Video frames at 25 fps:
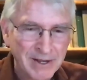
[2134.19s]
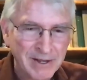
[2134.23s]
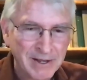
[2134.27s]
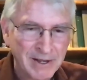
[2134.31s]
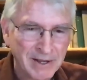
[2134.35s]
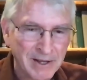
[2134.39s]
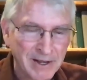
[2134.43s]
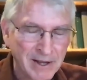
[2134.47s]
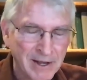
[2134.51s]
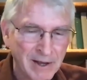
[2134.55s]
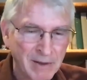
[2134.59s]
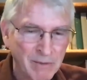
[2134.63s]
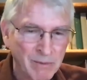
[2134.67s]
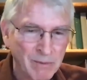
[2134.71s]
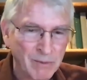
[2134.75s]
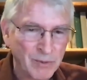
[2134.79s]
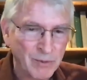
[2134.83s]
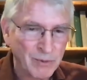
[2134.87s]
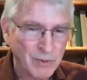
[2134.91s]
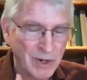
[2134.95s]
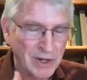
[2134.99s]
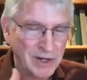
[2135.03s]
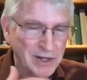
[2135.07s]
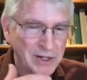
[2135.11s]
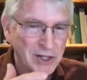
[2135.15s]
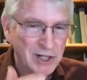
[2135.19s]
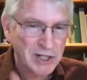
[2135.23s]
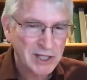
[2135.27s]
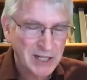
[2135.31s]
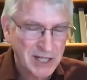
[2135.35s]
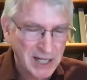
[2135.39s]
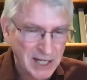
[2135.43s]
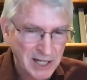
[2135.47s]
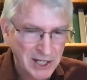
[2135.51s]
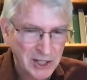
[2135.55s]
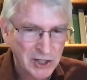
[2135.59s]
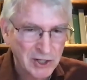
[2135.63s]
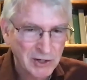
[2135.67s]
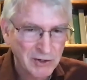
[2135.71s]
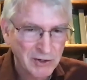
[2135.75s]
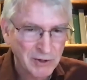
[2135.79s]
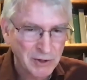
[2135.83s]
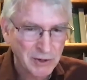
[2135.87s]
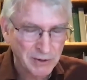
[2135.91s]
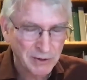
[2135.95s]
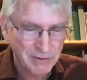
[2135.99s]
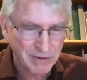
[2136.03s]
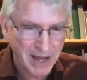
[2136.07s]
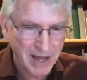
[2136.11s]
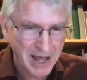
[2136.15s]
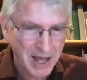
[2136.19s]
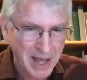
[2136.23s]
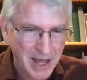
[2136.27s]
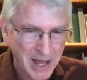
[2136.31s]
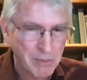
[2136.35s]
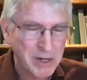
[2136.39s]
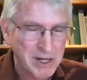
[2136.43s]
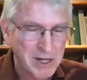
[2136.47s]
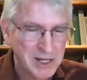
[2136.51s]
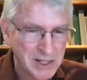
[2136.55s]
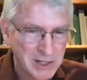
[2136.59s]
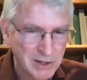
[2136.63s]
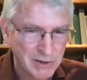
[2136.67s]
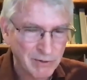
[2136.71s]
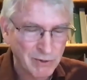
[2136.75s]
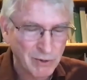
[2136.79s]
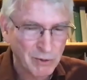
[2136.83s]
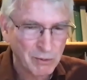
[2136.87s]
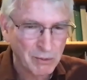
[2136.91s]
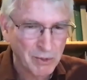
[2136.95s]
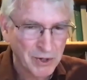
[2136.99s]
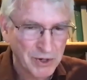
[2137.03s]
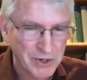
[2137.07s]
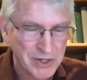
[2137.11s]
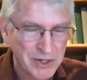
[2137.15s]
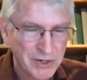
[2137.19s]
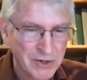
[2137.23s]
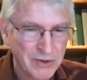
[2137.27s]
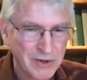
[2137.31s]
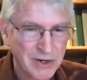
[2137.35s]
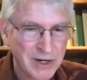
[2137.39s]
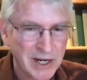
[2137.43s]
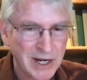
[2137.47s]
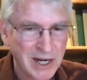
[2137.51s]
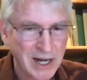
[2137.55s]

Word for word: um, religious teacher, of abbess of your monastery,